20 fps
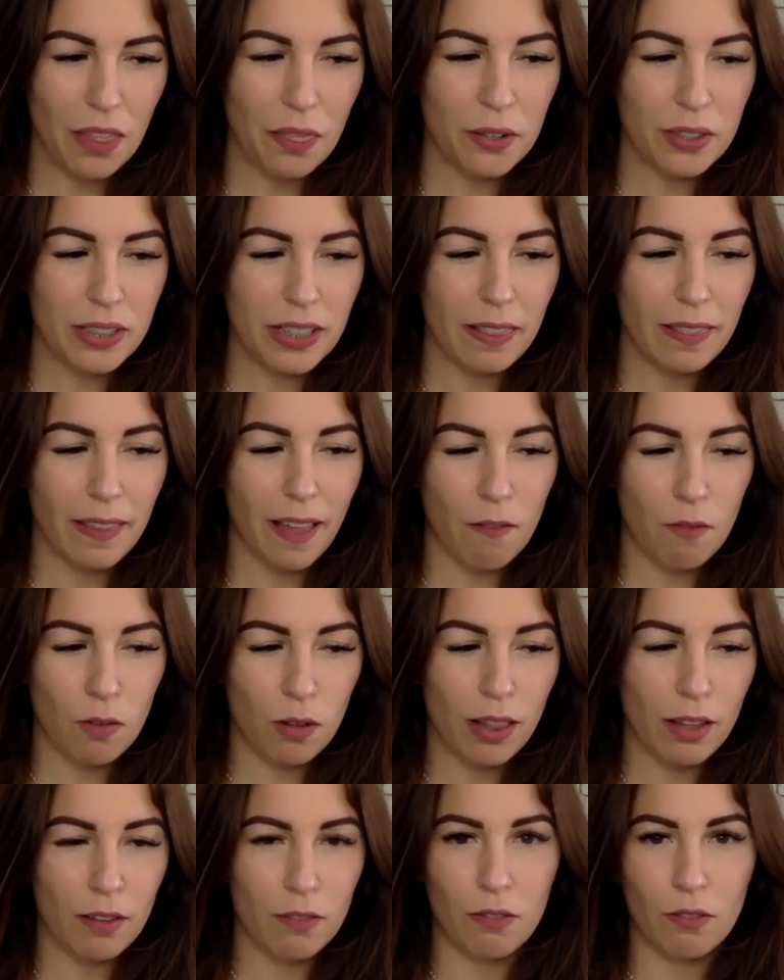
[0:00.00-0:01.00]
there's a
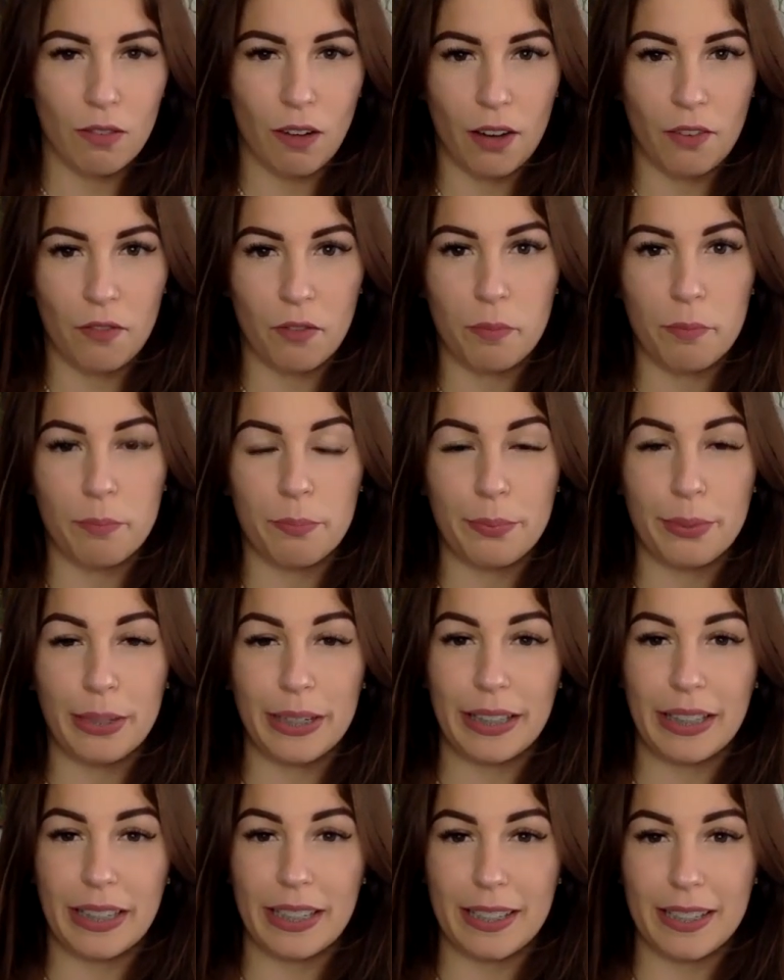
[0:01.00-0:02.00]
level of
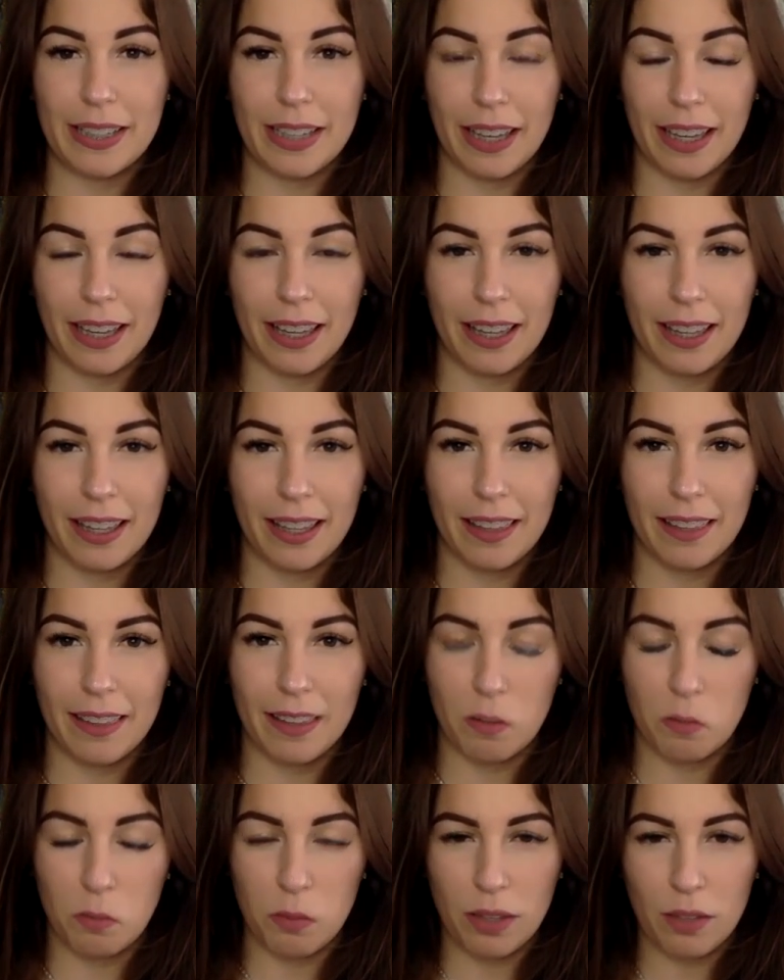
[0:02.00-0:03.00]
vulnerability
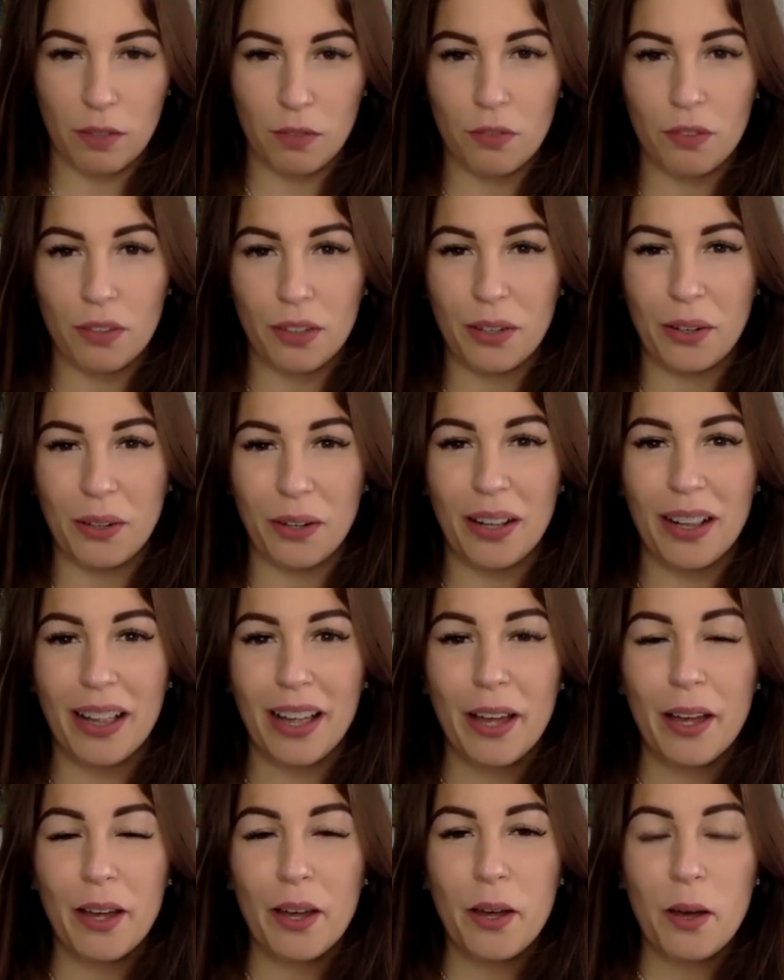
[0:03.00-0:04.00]
that we feel
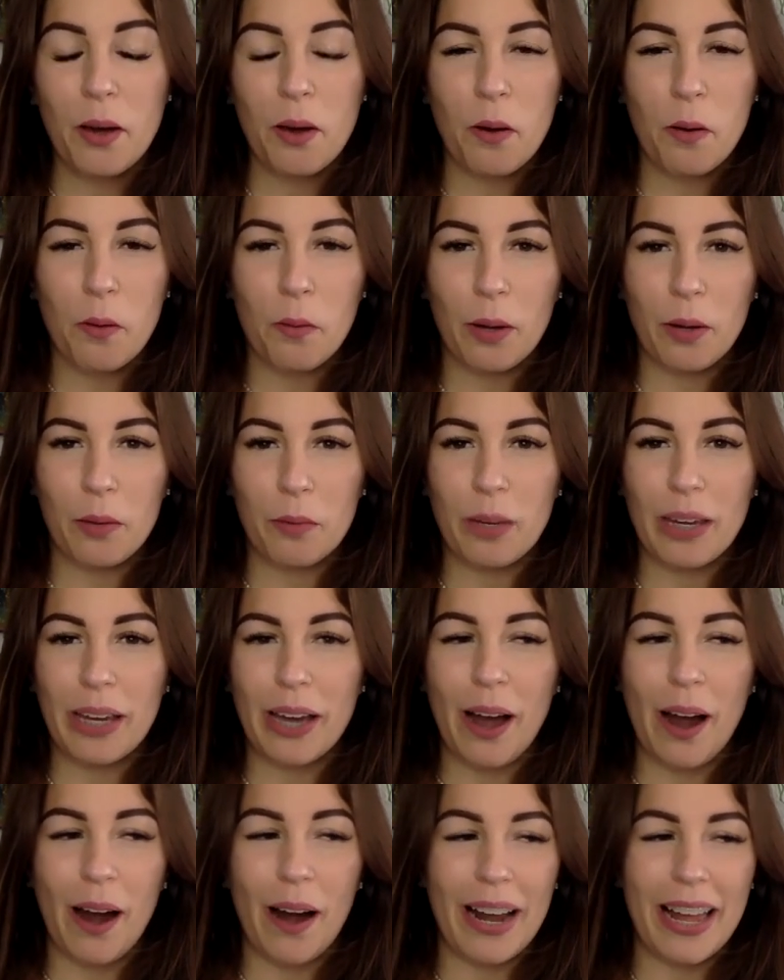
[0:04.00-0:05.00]
when we
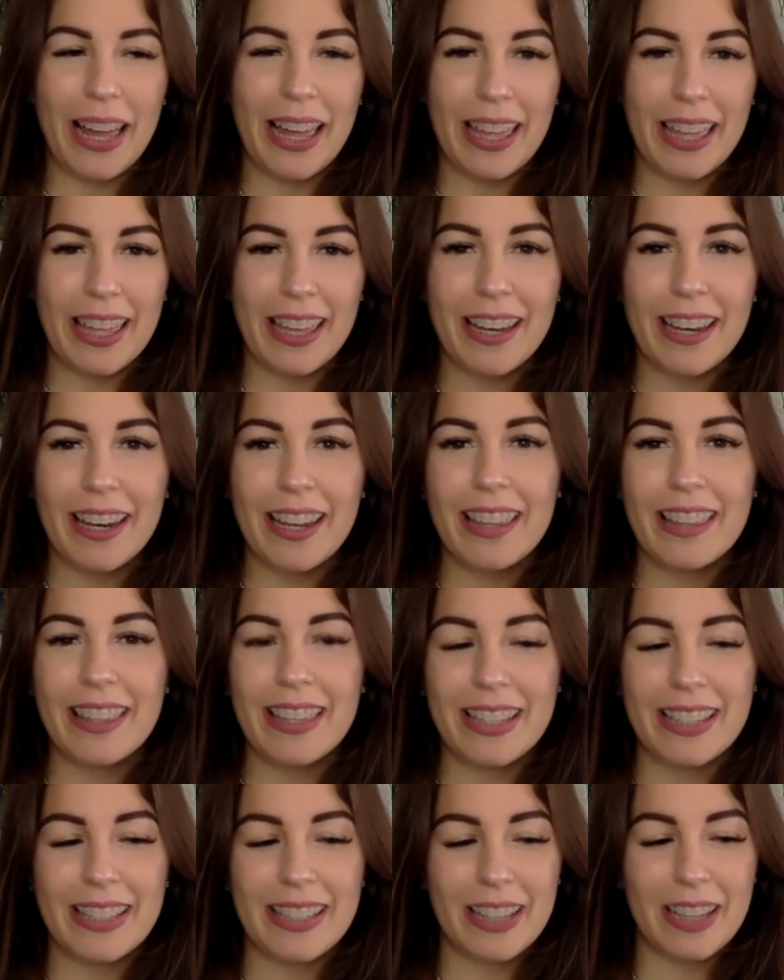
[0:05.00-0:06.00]
are in
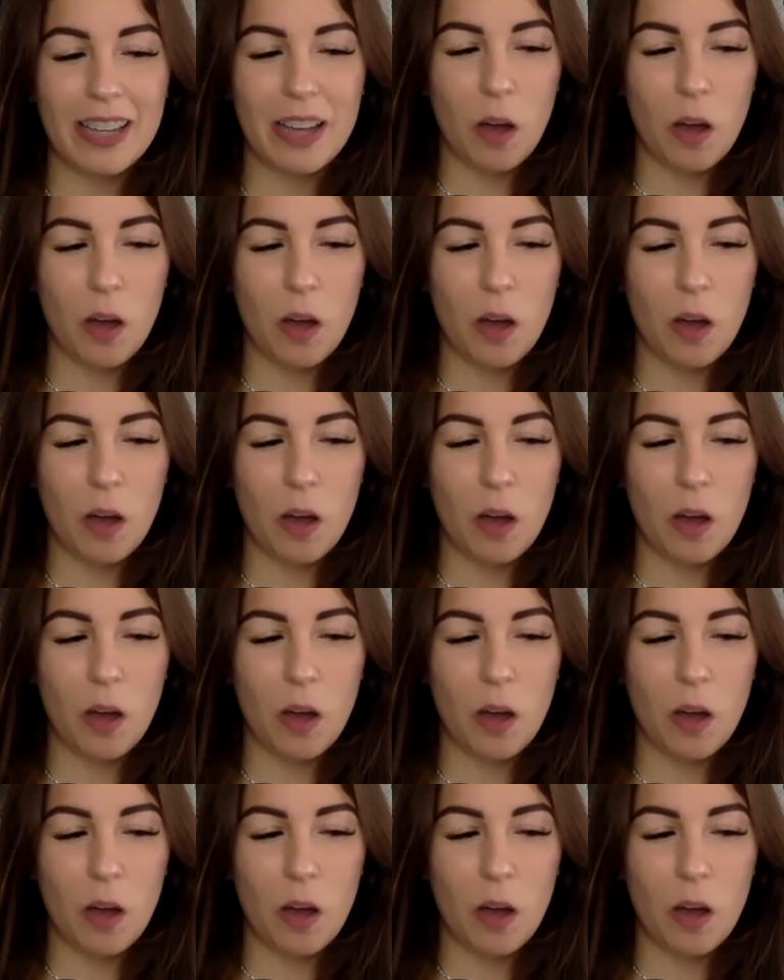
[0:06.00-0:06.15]
this